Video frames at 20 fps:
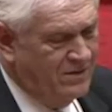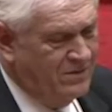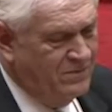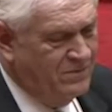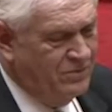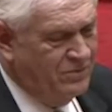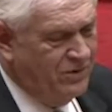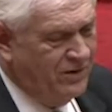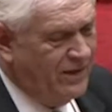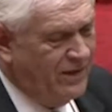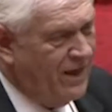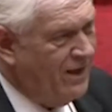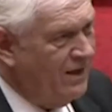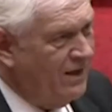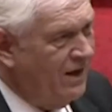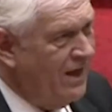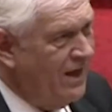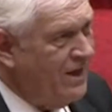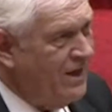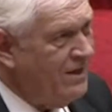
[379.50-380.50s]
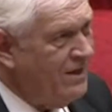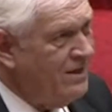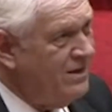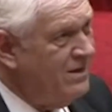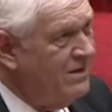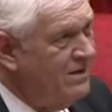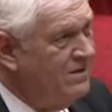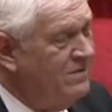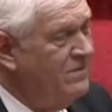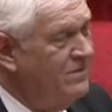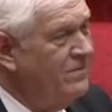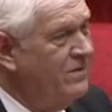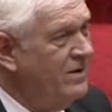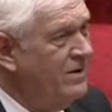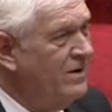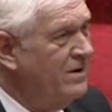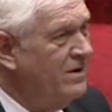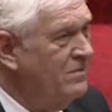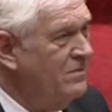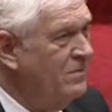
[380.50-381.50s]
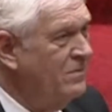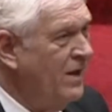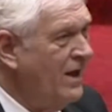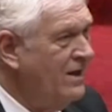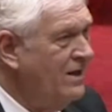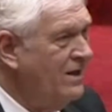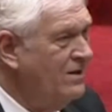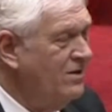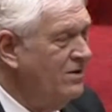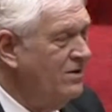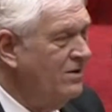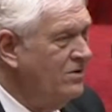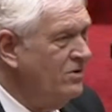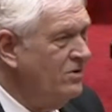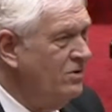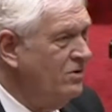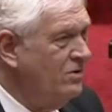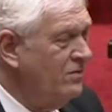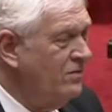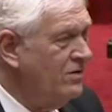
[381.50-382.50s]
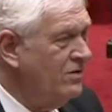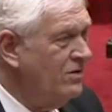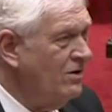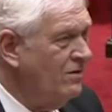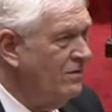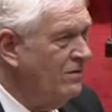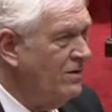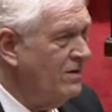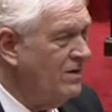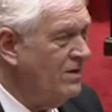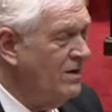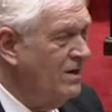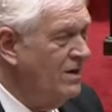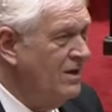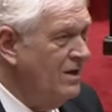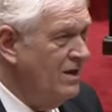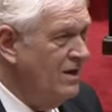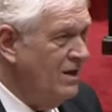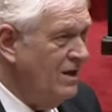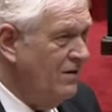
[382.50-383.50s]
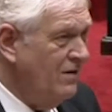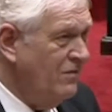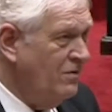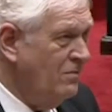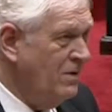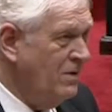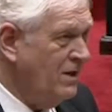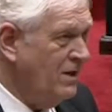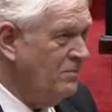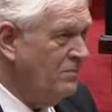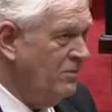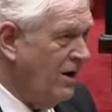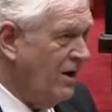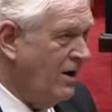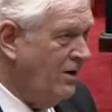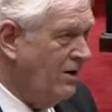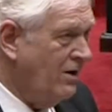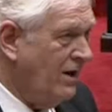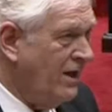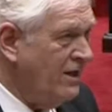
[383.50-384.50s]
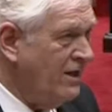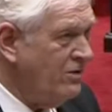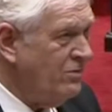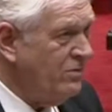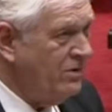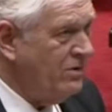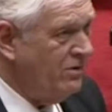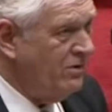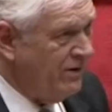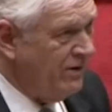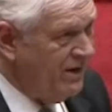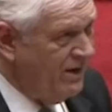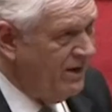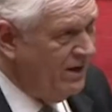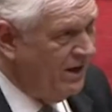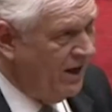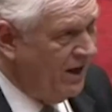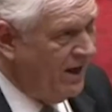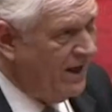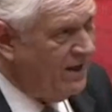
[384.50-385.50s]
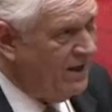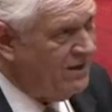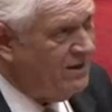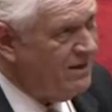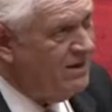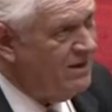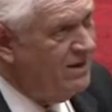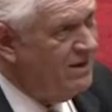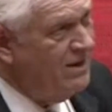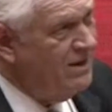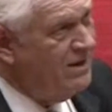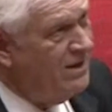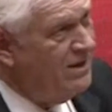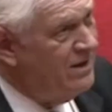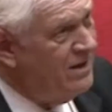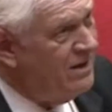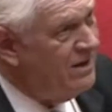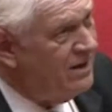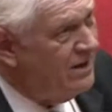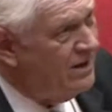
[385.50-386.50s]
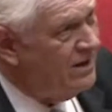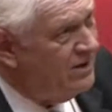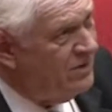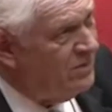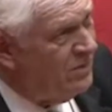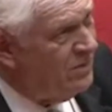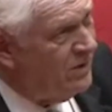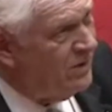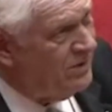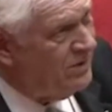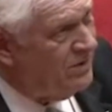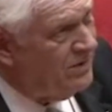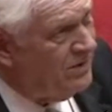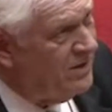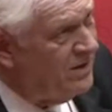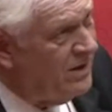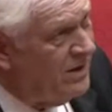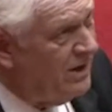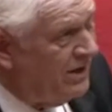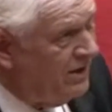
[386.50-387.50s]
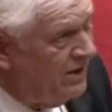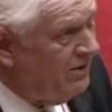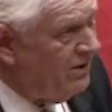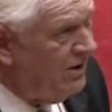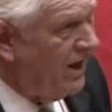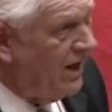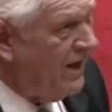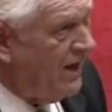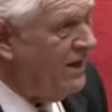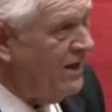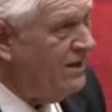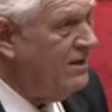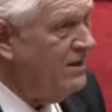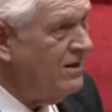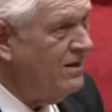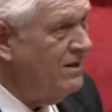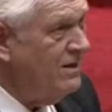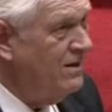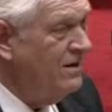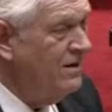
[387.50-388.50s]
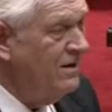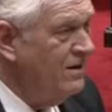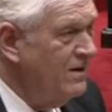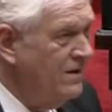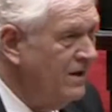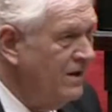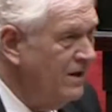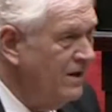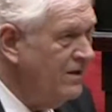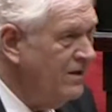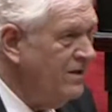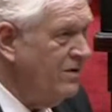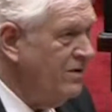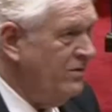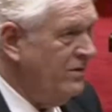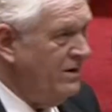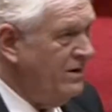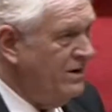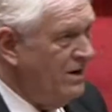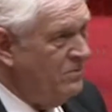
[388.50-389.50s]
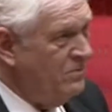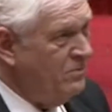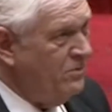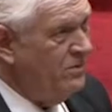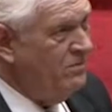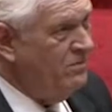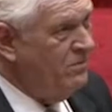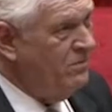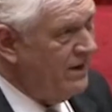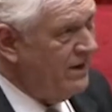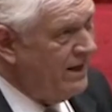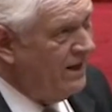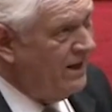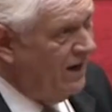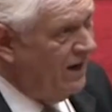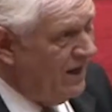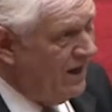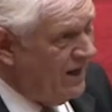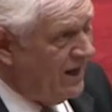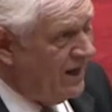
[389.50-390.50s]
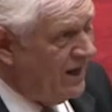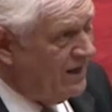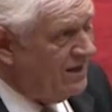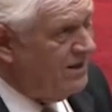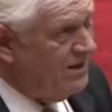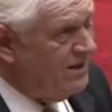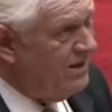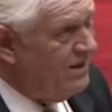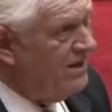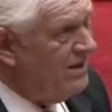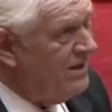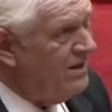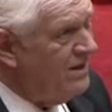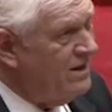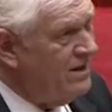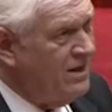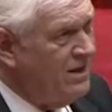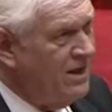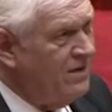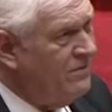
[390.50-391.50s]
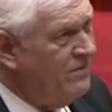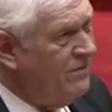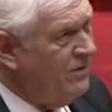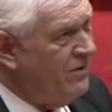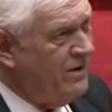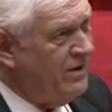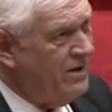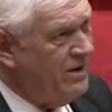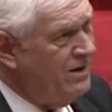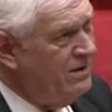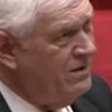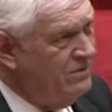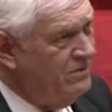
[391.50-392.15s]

bring that glass back into useful service. If you mix brown glass with green glass with clear glass, you end up with muddy glass. It's not very